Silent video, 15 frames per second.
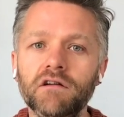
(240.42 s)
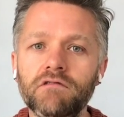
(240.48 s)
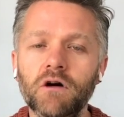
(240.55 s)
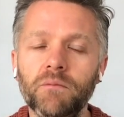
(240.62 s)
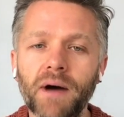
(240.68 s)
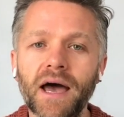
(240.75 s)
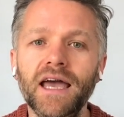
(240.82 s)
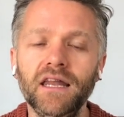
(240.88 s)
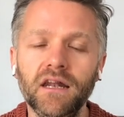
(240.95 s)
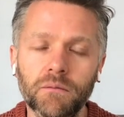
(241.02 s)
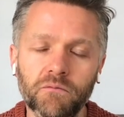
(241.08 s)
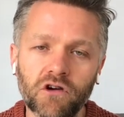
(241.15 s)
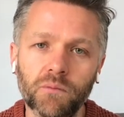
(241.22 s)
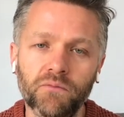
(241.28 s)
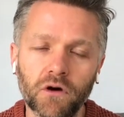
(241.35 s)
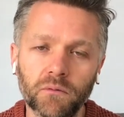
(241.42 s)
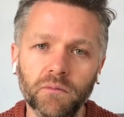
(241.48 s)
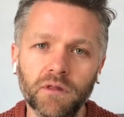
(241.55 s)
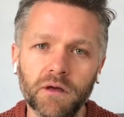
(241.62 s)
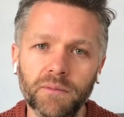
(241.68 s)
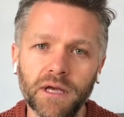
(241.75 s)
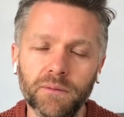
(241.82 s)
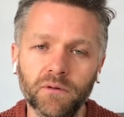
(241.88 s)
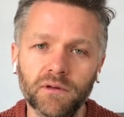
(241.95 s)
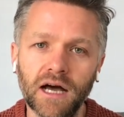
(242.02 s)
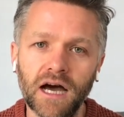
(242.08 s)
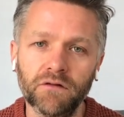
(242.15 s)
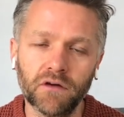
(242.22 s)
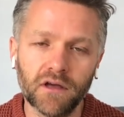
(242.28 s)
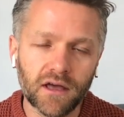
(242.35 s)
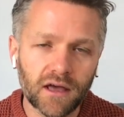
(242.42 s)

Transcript: a real pain, a real problem that people have.